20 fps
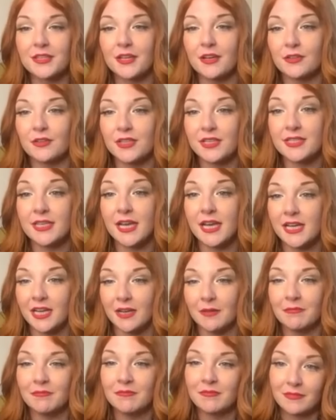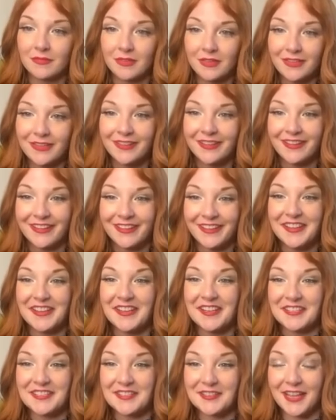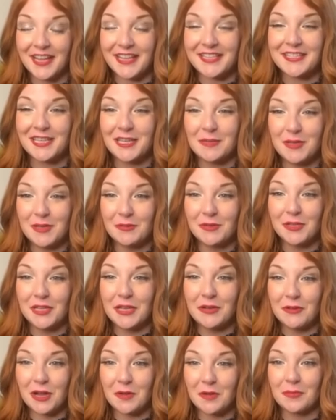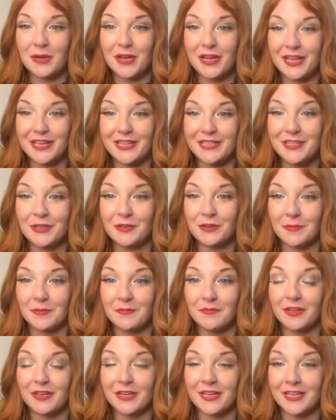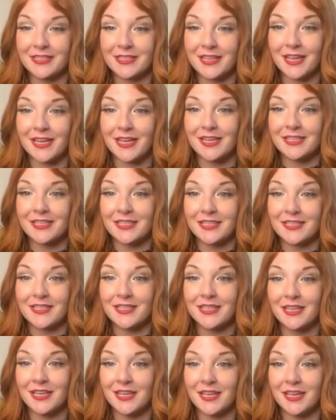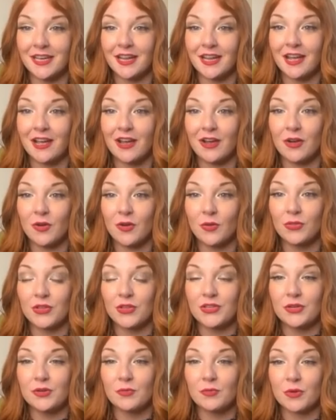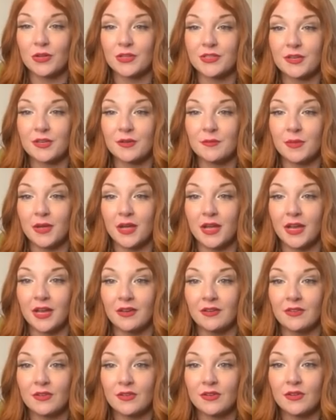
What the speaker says: So the stadium. Mm-hmm. So that's going to be really groundbreaking too. I'm very excited to see how the two worlds combine.